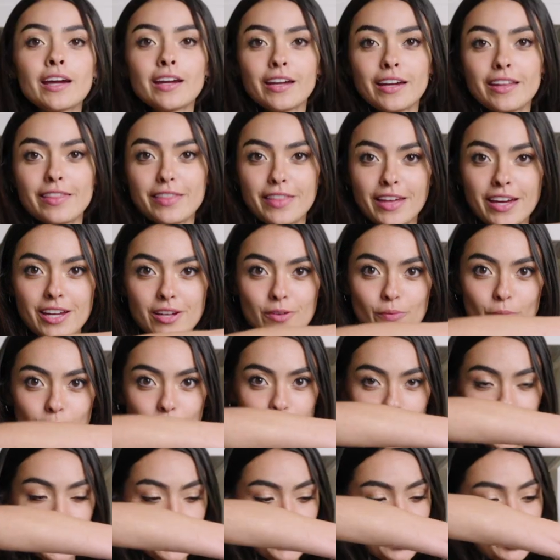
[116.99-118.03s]
And then we're
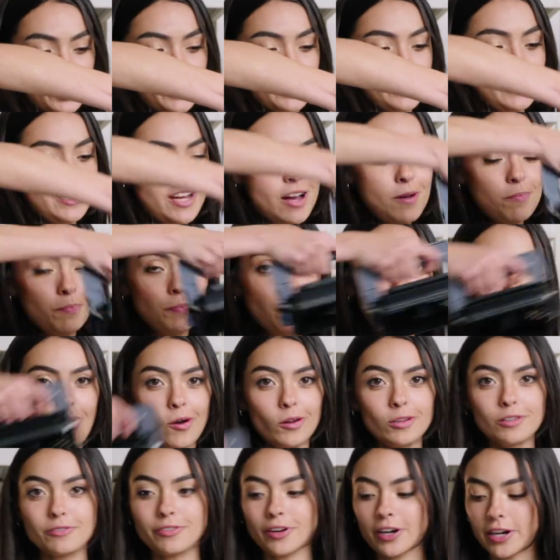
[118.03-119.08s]
gonna just dump
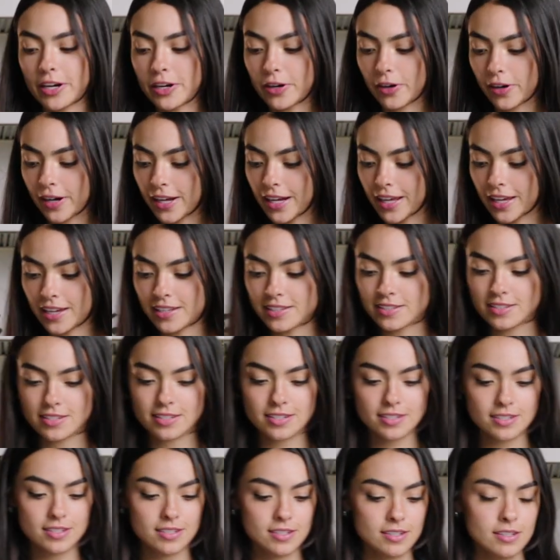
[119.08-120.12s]
all of our
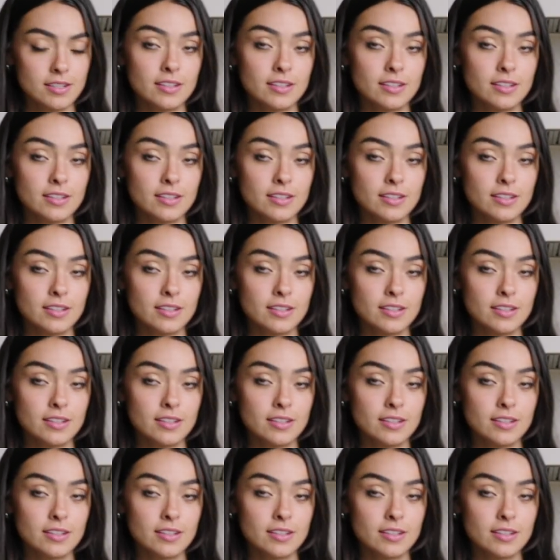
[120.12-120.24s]
ingredients